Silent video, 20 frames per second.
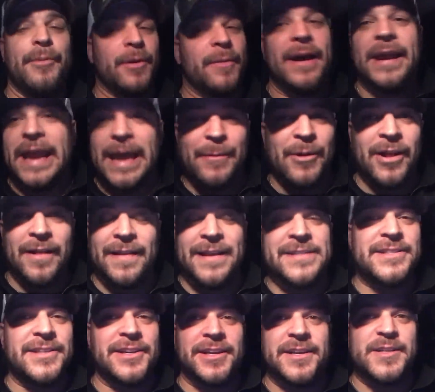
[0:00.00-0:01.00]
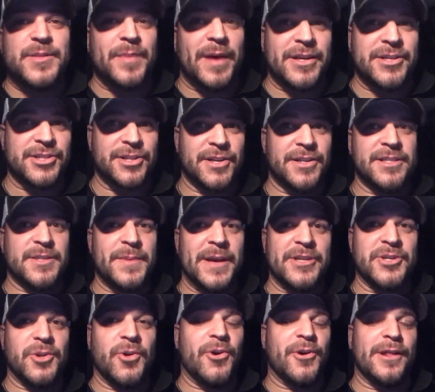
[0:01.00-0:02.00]
I put my name on a list. They're going to special
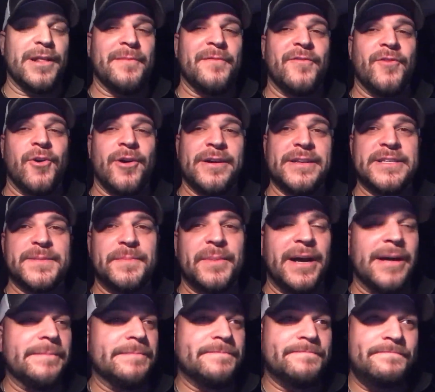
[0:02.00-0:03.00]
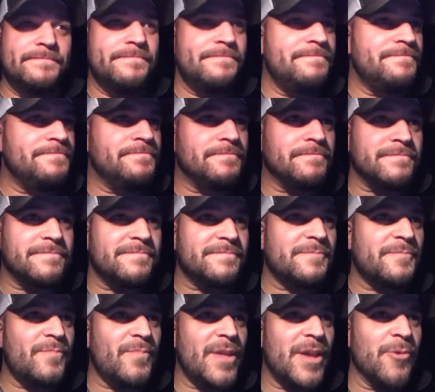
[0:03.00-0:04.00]
special order them for us, but
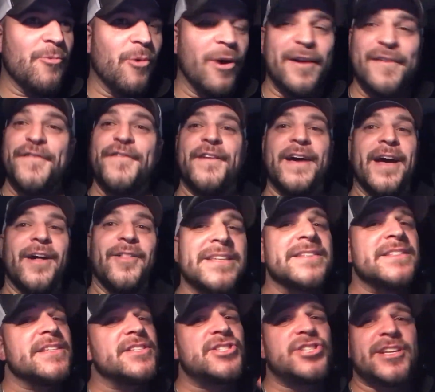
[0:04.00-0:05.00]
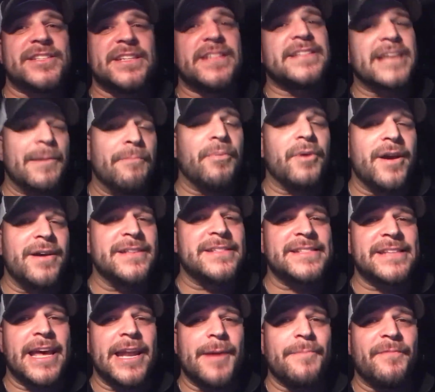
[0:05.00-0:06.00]
what a fail. Since it's just a temporary
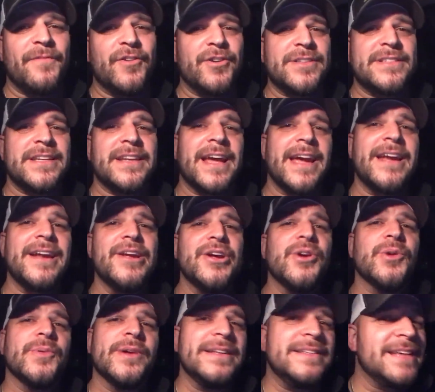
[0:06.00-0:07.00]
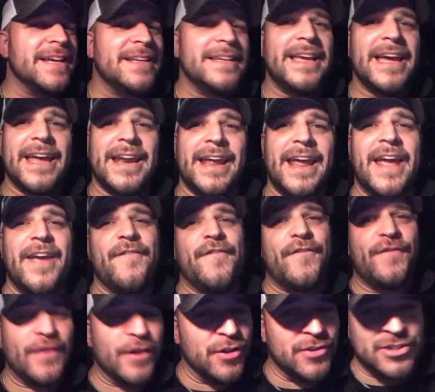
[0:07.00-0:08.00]
setup for tonight, we did get a
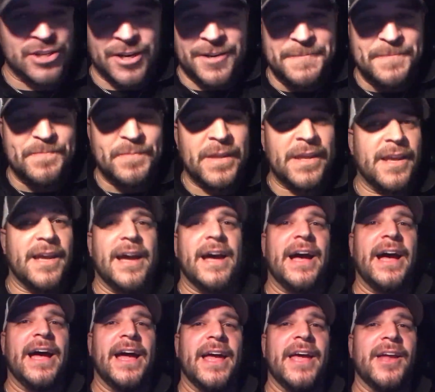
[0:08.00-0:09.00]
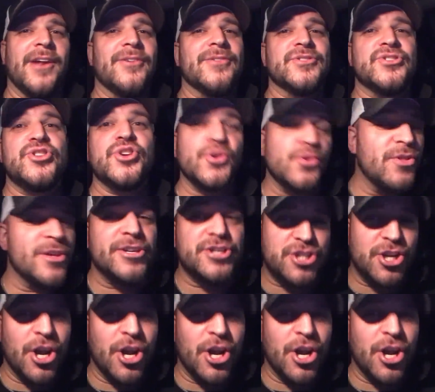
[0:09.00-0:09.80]
filter. Uh, it'll do the